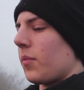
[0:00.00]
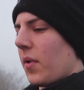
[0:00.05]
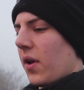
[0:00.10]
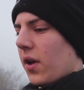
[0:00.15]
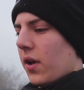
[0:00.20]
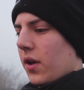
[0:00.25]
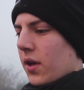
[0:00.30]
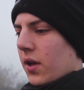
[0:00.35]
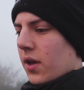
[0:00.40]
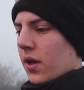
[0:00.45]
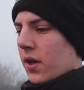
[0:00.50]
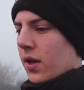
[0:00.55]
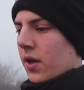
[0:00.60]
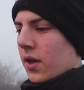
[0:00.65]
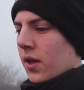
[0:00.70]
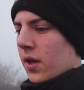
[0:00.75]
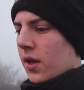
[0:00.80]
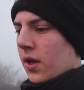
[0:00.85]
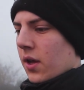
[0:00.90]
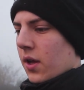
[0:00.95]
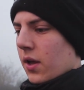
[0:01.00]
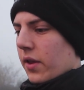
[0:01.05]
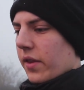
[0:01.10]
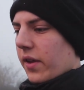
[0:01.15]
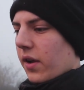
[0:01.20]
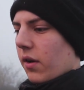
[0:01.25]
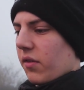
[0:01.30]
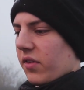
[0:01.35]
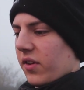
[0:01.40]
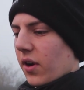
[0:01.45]
But I
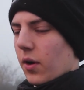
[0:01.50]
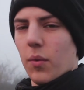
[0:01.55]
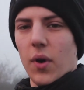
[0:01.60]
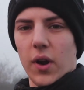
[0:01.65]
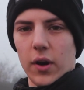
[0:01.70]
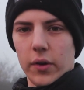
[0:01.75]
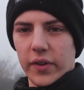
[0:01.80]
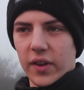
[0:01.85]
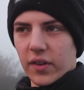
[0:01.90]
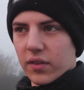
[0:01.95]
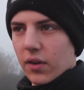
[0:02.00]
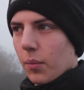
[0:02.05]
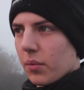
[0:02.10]
think I'm just going to work on this